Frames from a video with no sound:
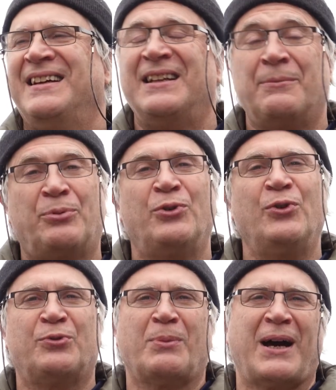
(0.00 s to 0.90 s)

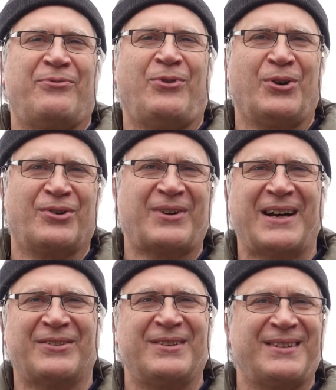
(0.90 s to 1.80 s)
improves my
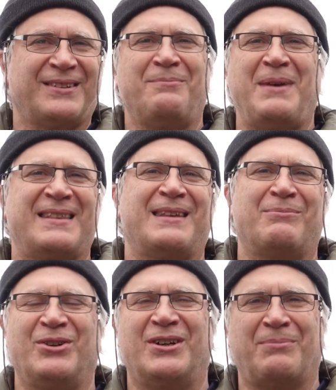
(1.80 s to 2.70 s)
photographs. It doesn't make
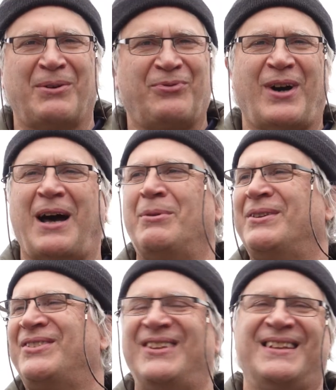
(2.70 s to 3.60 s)
them good. I'm a
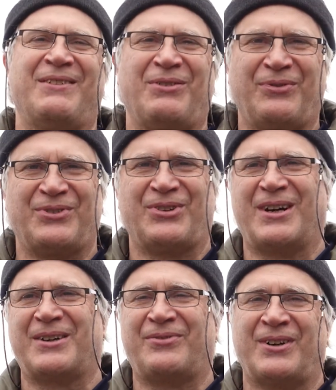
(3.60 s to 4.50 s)
C-level
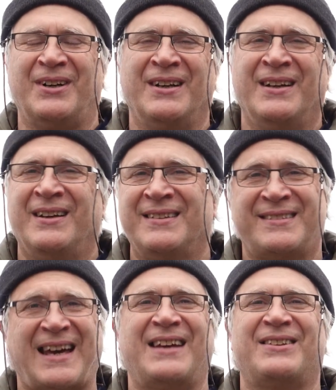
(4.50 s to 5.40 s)
photographer,
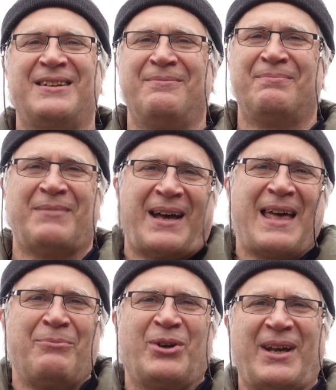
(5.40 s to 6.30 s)
sadly. I
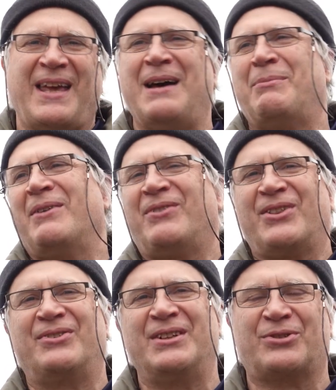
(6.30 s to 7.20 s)
am what I am. I have
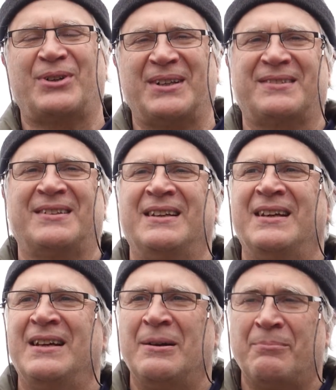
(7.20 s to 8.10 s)
other interests.
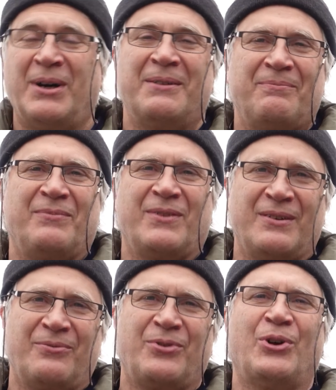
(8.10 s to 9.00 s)
But
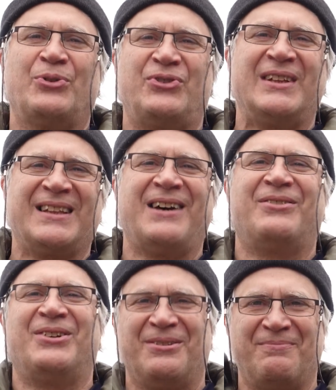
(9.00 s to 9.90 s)
for those
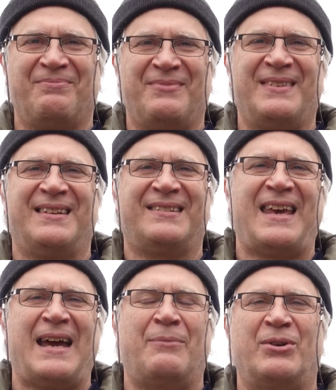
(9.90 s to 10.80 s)
C-level, this
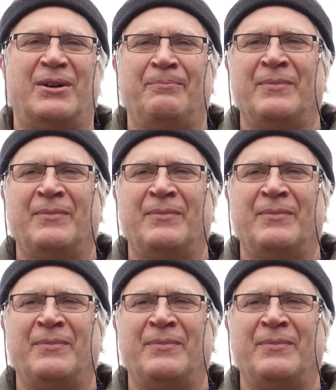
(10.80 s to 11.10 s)
camera